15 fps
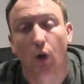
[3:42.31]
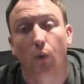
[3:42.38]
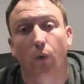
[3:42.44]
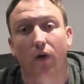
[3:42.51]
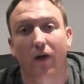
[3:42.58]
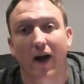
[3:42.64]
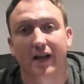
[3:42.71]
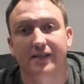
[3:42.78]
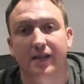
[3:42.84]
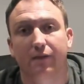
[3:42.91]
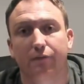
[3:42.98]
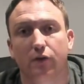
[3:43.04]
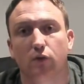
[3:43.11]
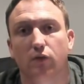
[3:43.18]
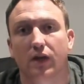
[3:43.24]
Whereas
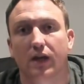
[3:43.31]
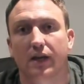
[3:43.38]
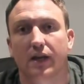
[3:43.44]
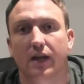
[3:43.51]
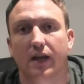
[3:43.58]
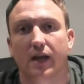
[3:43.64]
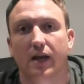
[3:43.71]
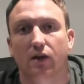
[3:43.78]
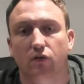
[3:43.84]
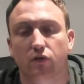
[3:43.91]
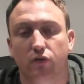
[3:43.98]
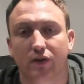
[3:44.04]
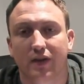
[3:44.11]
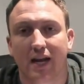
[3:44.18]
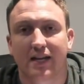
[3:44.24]
if you can
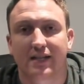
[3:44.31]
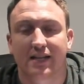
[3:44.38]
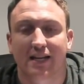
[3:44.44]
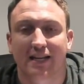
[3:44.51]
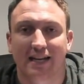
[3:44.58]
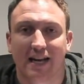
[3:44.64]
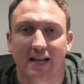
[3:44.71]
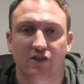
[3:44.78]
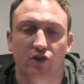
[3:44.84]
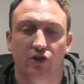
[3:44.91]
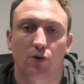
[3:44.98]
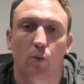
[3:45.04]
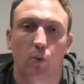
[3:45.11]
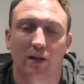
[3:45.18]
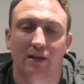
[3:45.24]
create a
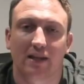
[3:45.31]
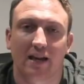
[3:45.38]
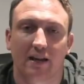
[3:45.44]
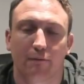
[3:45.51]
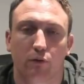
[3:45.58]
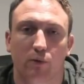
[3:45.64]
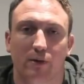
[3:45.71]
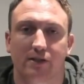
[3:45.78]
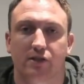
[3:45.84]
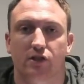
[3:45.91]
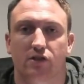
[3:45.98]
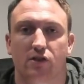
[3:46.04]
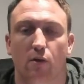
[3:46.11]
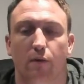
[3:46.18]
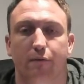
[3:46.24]
connection with that influencer,
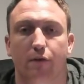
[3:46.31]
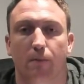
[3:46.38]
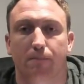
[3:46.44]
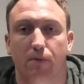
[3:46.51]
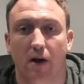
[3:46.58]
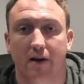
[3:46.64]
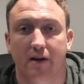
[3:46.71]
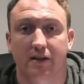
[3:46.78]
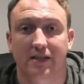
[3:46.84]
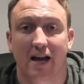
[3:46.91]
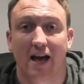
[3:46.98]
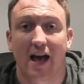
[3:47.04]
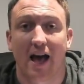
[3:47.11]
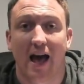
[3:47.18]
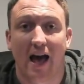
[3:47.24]
so if your product
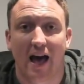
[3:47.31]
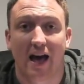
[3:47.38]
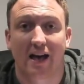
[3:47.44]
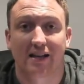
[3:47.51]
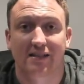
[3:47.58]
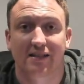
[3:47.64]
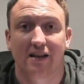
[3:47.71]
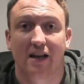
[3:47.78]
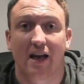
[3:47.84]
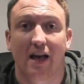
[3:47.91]
has